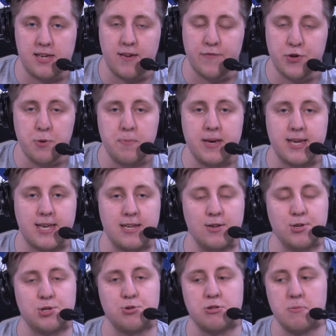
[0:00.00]
a few big
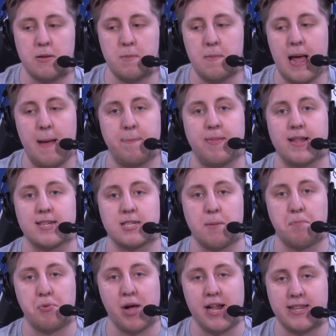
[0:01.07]
kills through the mid-map, gets the
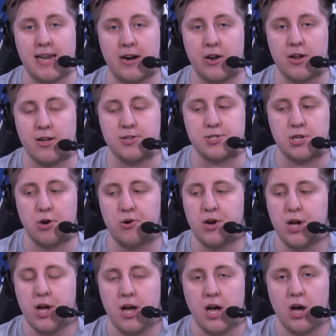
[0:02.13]
plant down, and also
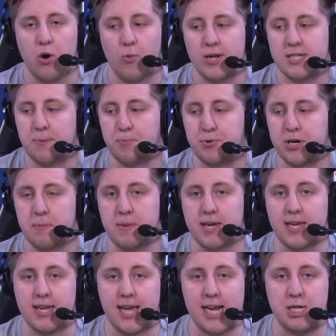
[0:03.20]
uh, wins a pretty big
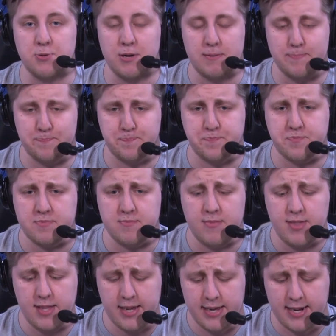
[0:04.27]
engagement
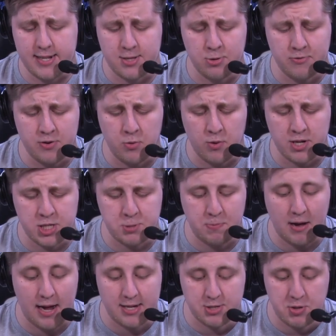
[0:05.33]
in the 2v1
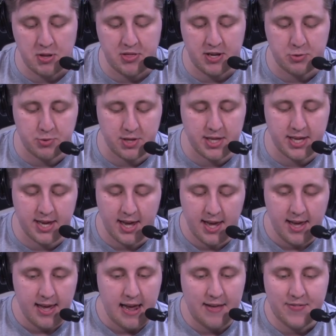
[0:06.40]
spot. So I think really,
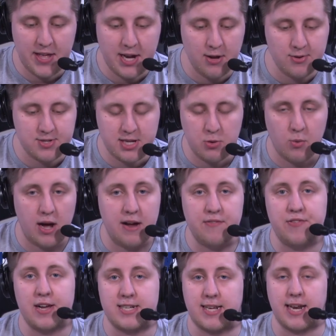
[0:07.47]
if they don't see
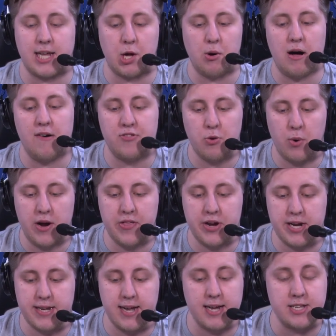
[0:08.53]
yFlexx kind of go off the way that he
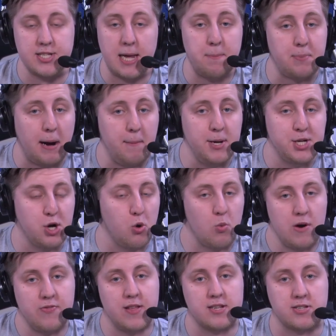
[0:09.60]
does, they probably don't
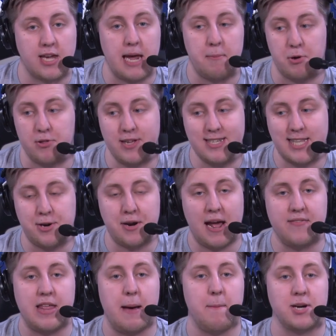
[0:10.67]
win this game, or at least they don't have
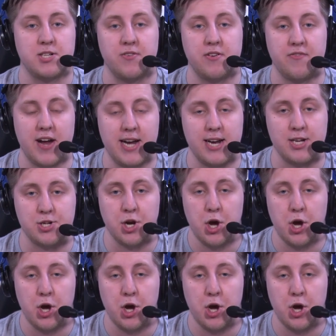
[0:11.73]
that much of advantage